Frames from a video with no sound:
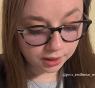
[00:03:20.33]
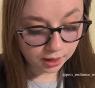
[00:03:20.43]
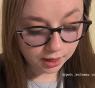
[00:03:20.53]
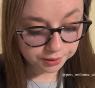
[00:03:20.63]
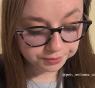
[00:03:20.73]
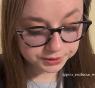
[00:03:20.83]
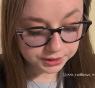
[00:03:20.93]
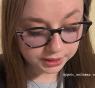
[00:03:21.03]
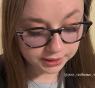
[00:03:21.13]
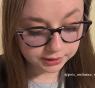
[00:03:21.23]
I
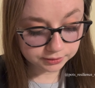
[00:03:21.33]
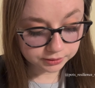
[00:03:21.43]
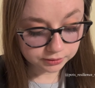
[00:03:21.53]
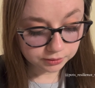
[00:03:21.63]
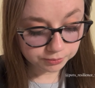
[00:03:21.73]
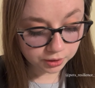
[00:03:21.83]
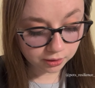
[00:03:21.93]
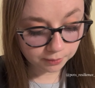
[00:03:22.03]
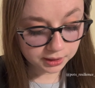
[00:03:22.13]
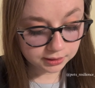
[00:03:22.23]
retained
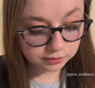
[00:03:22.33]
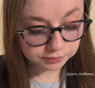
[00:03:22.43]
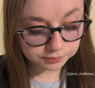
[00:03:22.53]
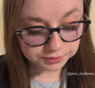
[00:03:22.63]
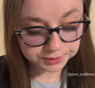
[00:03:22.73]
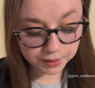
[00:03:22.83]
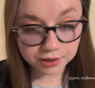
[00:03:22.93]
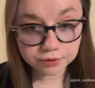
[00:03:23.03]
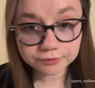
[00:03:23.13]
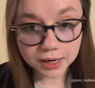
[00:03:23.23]
permanent
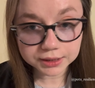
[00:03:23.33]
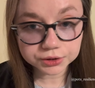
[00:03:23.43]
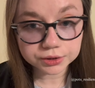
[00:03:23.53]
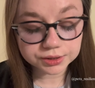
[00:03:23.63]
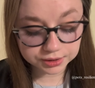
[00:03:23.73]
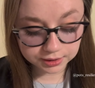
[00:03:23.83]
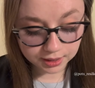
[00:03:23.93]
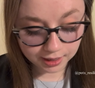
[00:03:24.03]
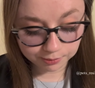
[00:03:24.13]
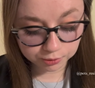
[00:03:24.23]
spinal fractures and
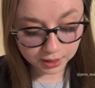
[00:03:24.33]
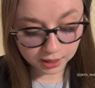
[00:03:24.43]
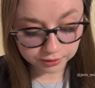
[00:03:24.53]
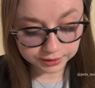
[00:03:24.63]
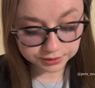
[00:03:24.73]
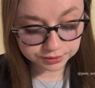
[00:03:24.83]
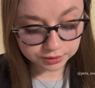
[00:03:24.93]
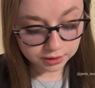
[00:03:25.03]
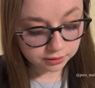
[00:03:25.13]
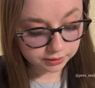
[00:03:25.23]
abnormalities,
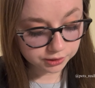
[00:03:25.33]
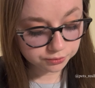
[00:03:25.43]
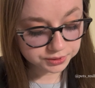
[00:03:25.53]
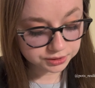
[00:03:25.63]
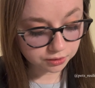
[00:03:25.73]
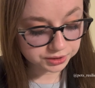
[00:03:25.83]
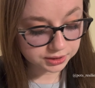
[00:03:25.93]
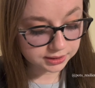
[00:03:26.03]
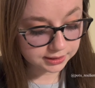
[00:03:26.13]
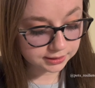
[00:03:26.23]
later
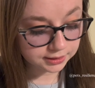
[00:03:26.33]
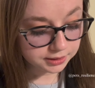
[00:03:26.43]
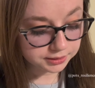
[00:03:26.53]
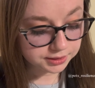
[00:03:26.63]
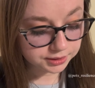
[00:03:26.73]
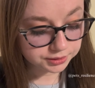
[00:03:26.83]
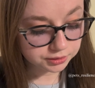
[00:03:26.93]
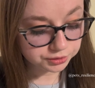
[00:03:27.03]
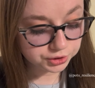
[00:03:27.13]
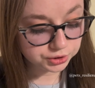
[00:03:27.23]
resulting in disc
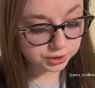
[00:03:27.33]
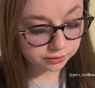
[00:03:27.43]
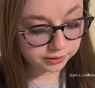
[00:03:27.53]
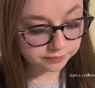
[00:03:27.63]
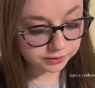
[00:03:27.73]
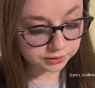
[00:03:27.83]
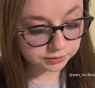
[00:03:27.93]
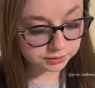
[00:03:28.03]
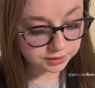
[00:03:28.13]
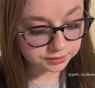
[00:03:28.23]

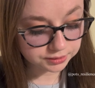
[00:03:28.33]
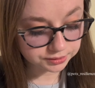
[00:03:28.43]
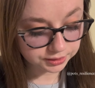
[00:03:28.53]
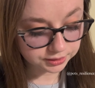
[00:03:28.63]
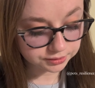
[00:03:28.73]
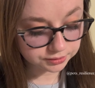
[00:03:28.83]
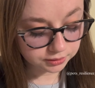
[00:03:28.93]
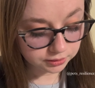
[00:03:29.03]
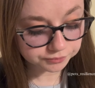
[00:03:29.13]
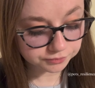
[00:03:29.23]
degenerative disc disease,
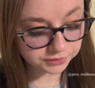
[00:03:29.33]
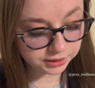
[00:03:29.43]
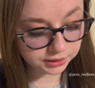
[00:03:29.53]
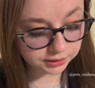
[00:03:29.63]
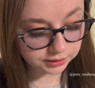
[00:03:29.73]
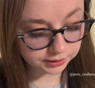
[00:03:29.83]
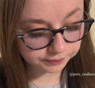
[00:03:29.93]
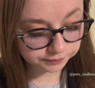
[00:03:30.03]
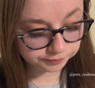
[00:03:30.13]
DDD.